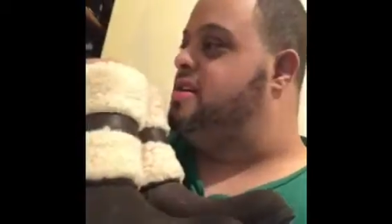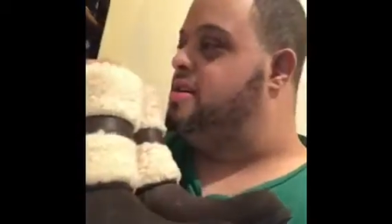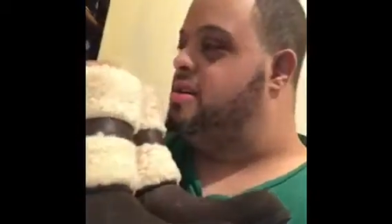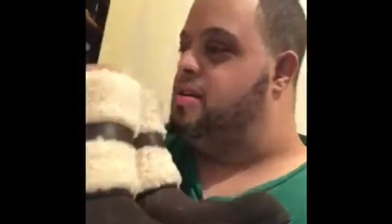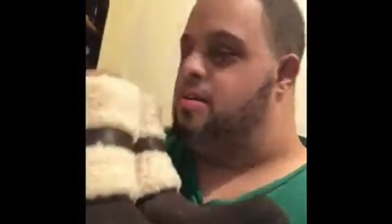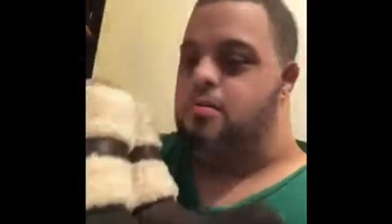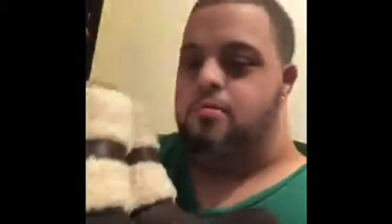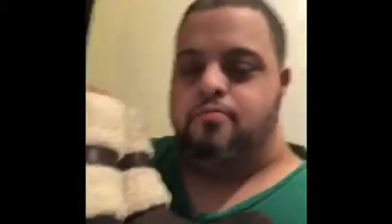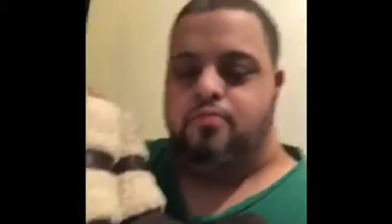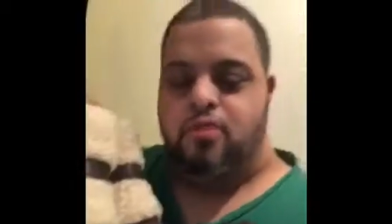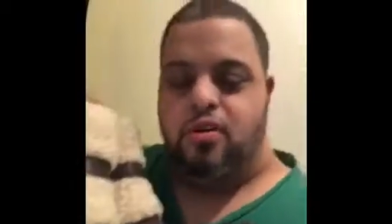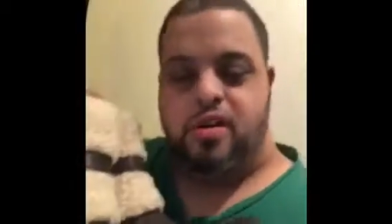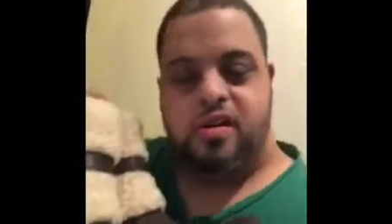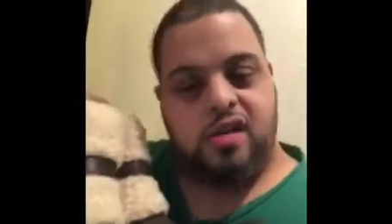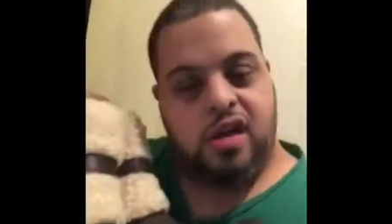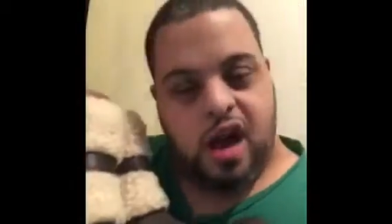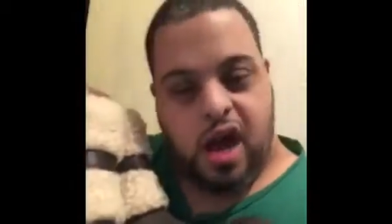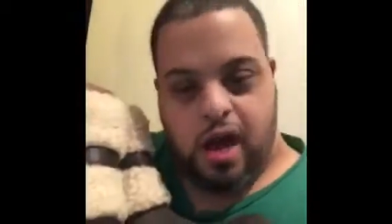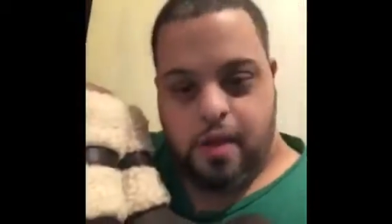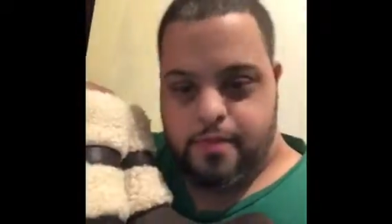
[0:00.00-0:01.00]
it, put a
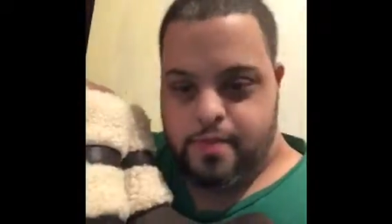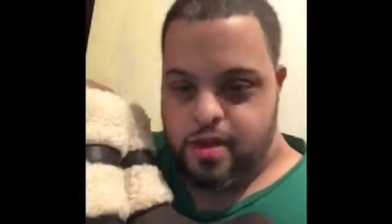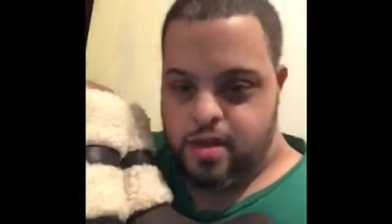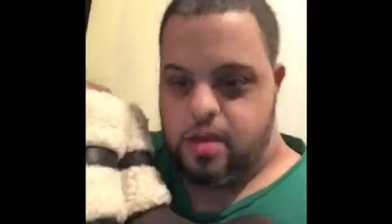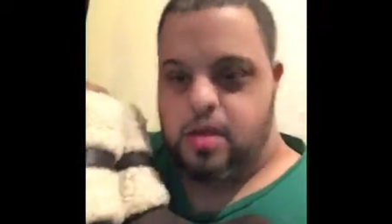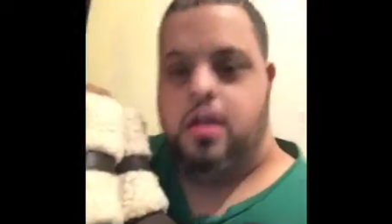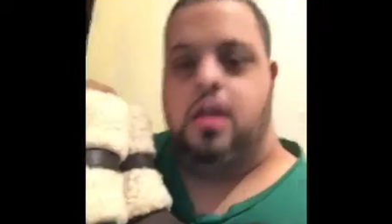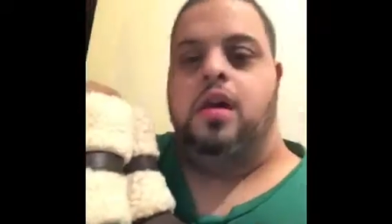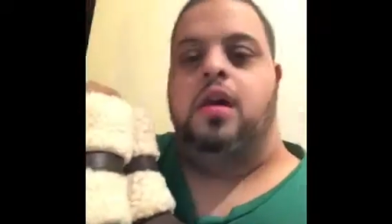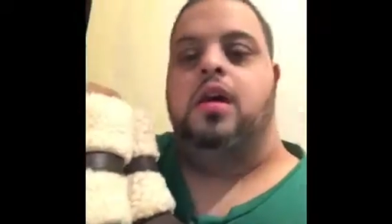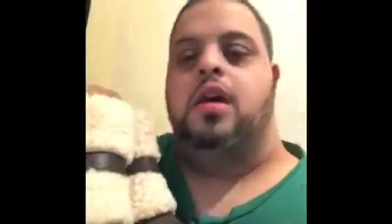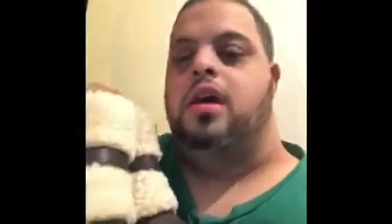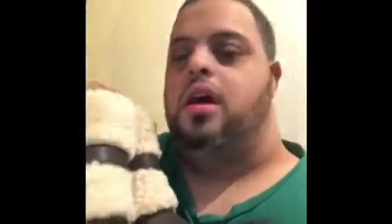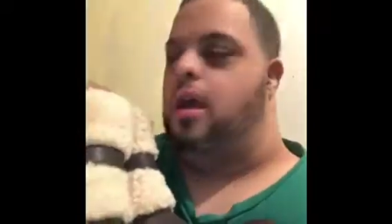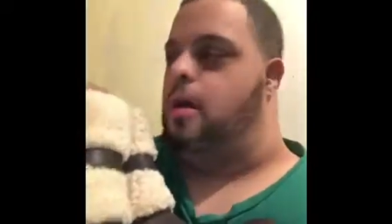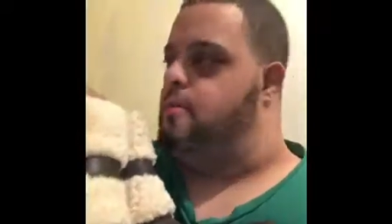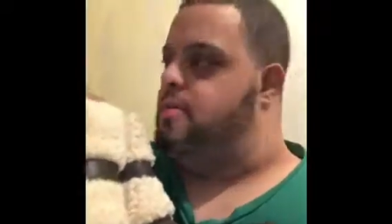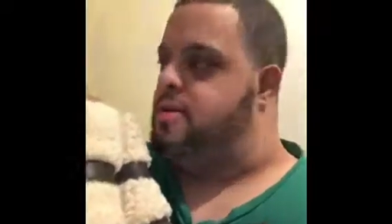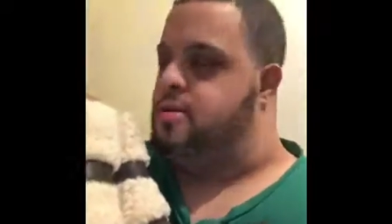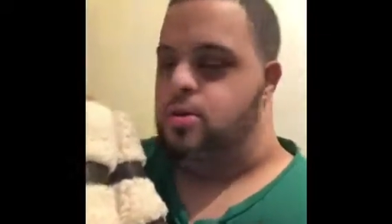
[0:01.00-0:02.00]
comment.
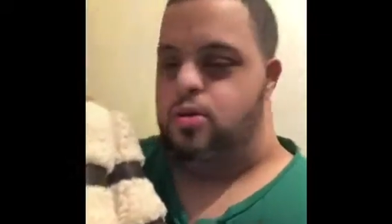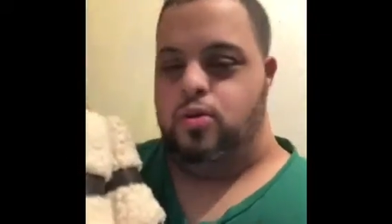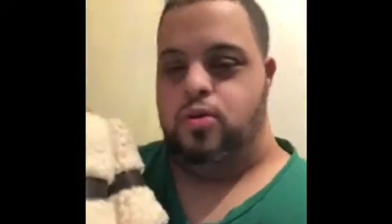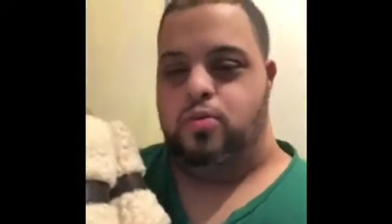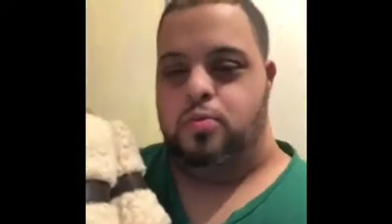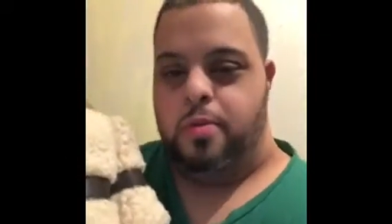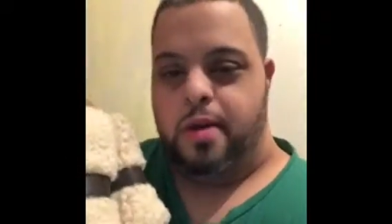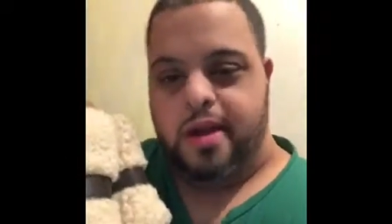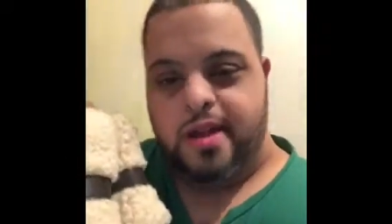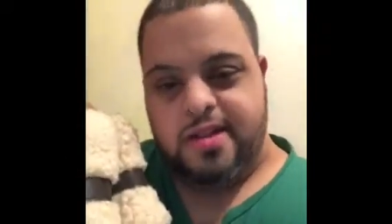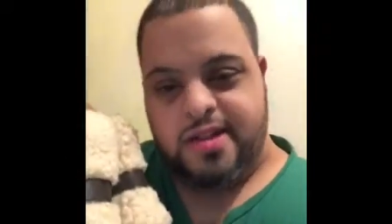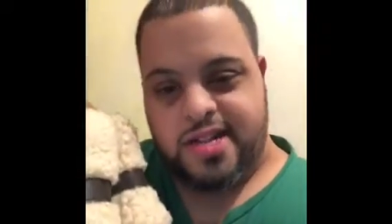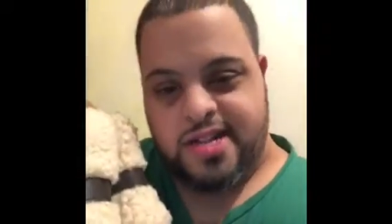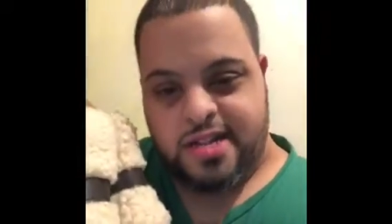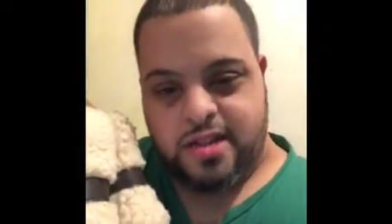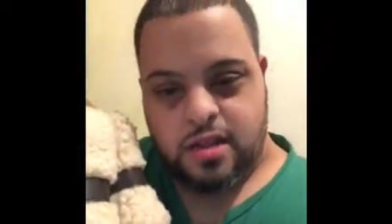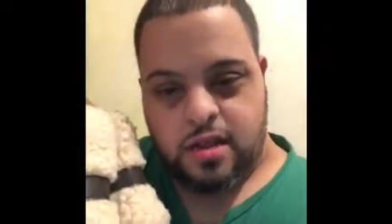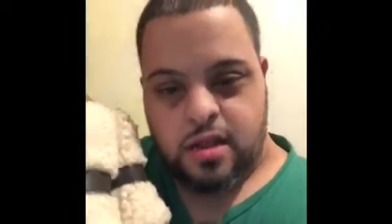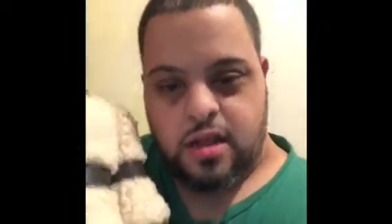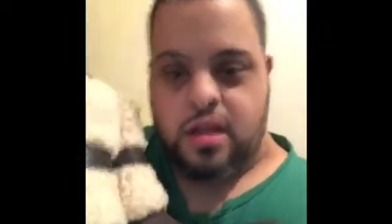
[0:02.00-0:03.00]
And Mr. Who
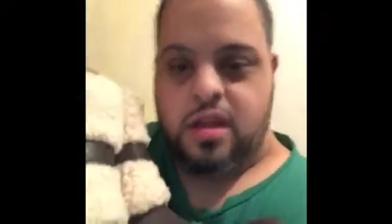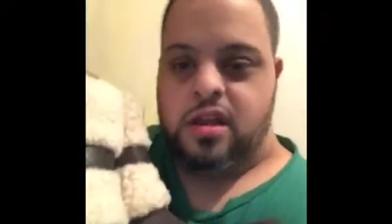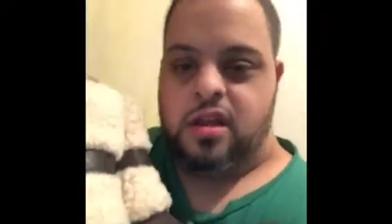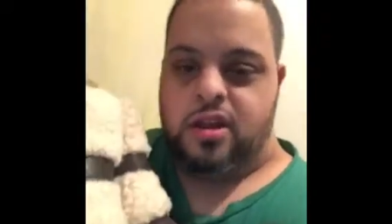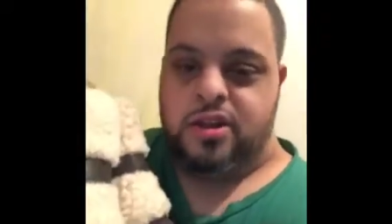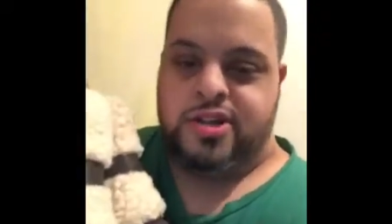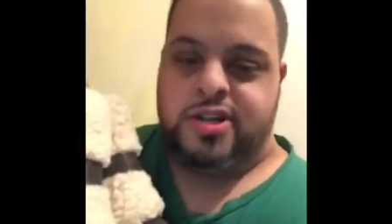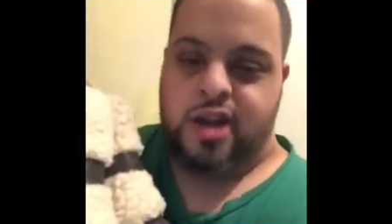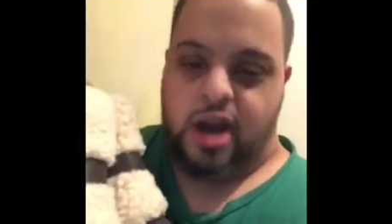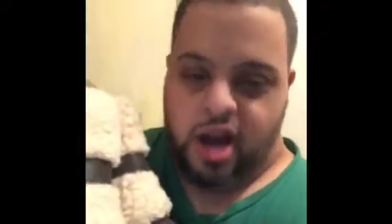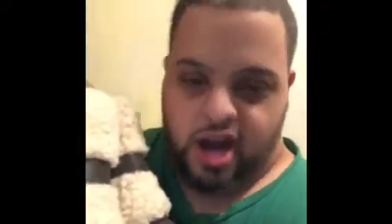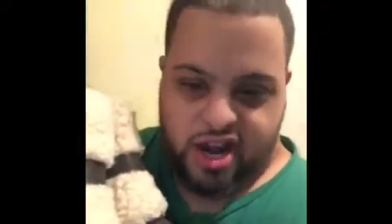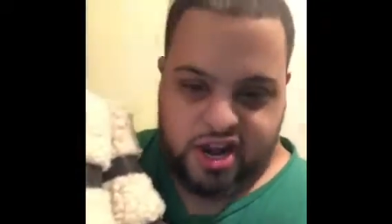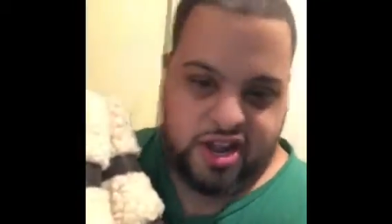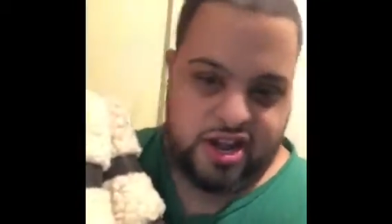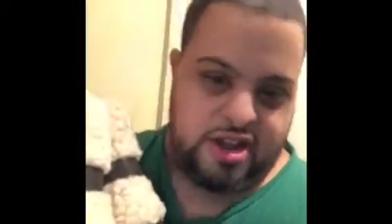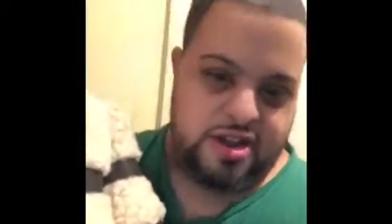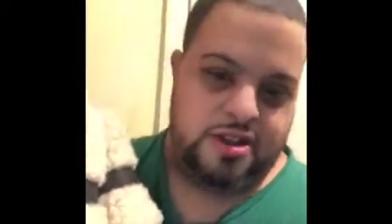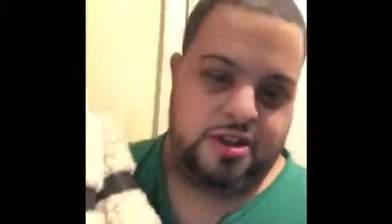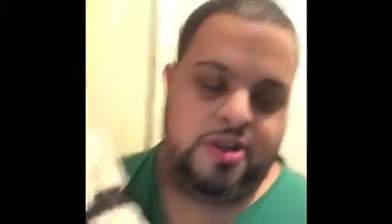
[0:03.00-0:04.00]
wins, it's an
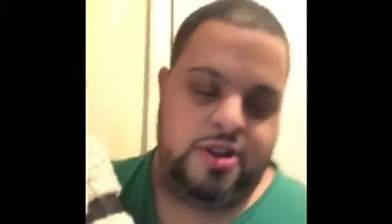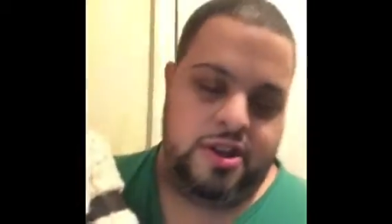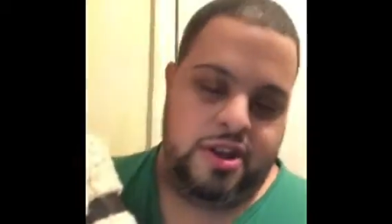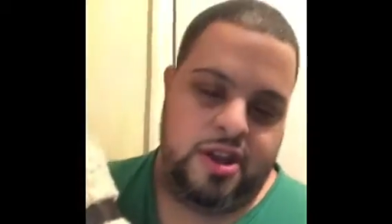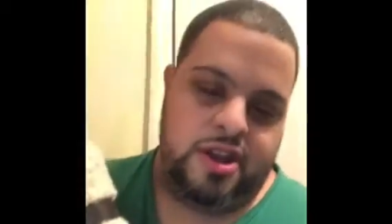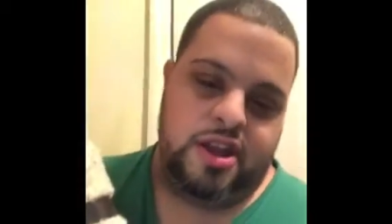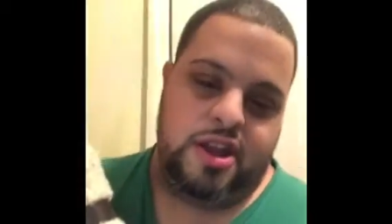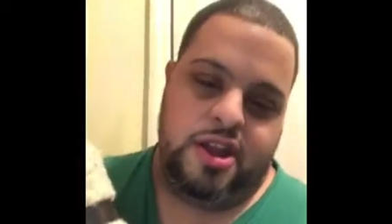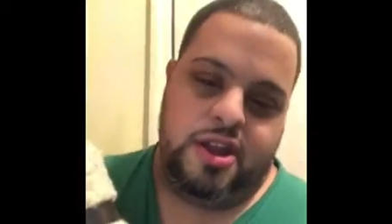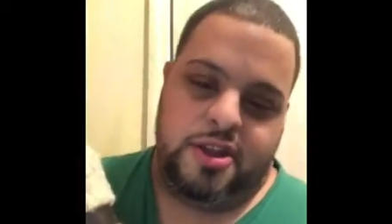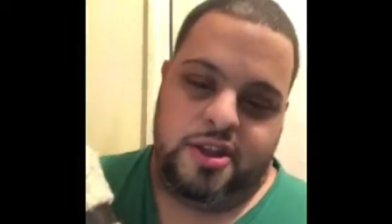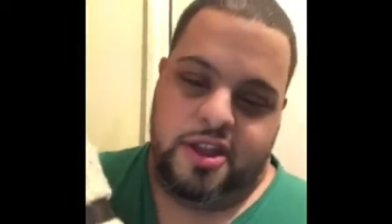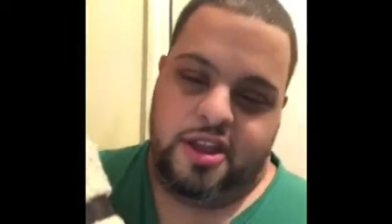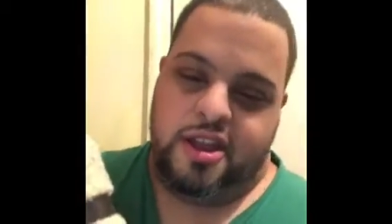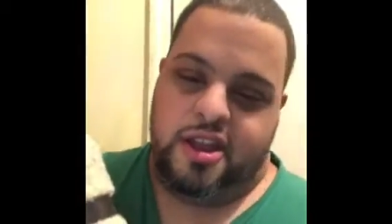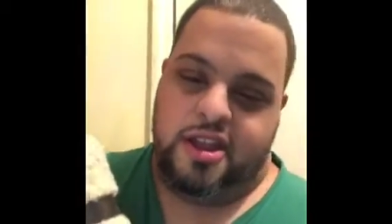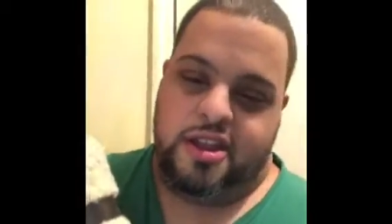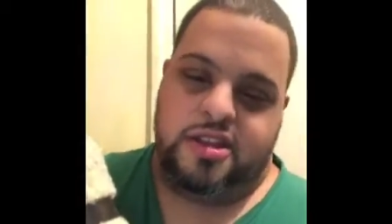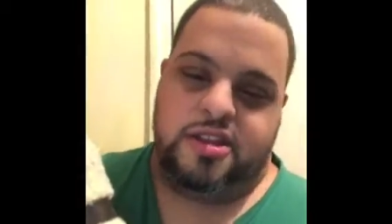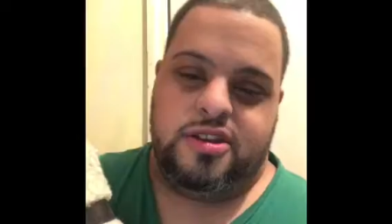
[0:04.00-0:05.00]
honor.
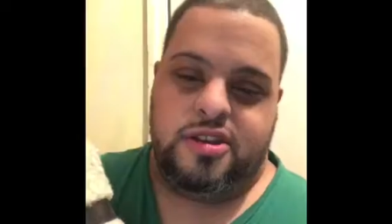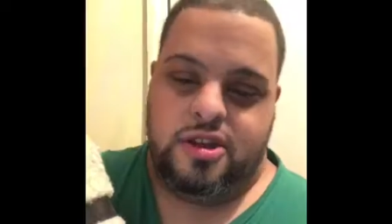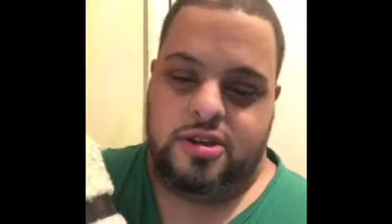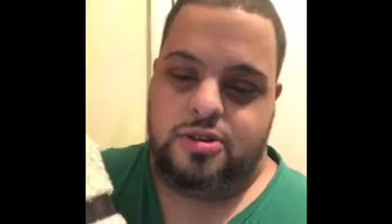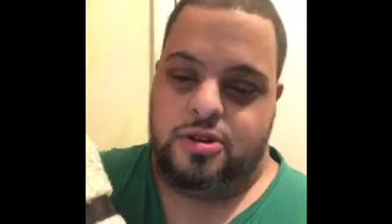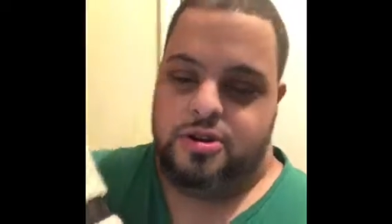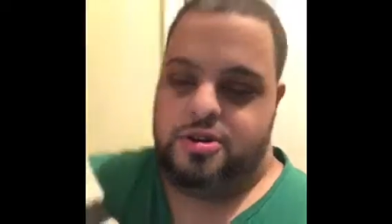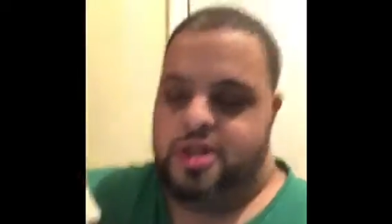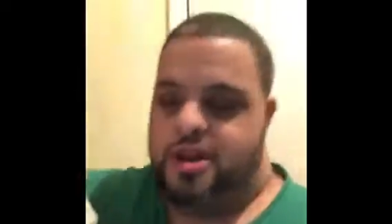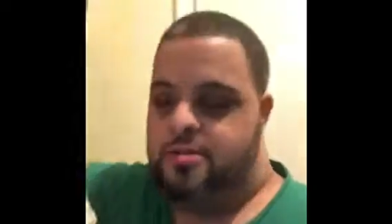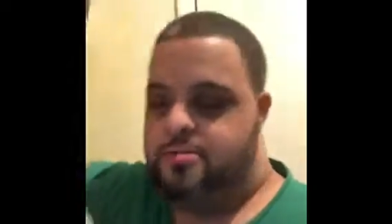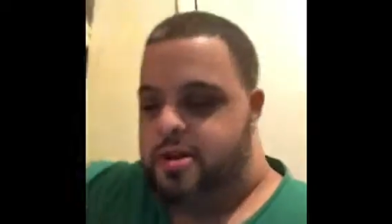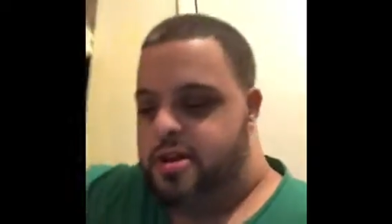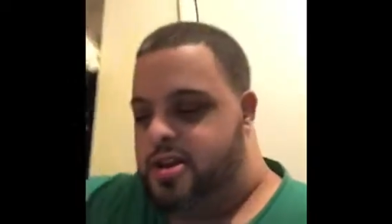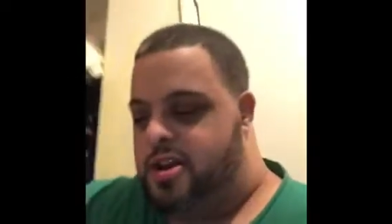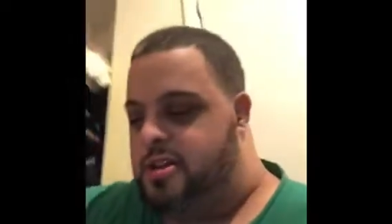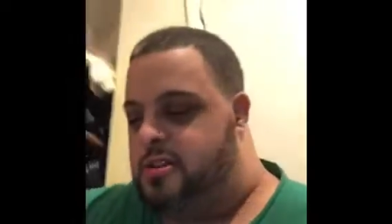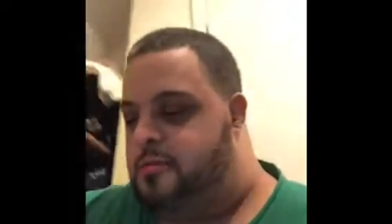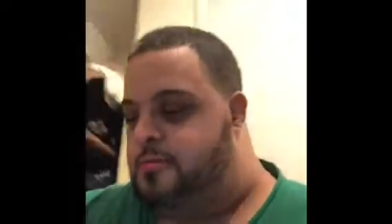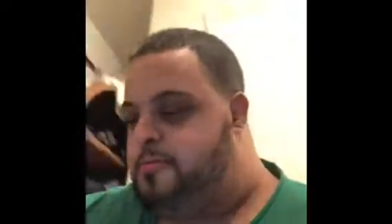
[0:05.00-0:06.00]
And you know that
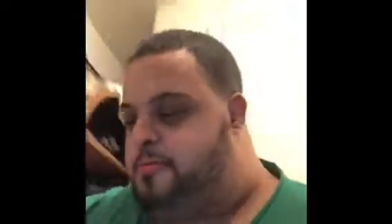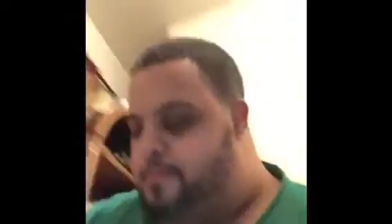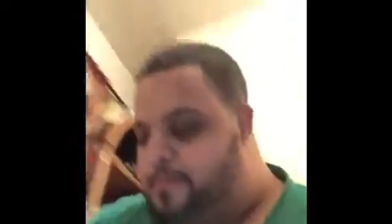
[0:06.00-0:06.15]
already.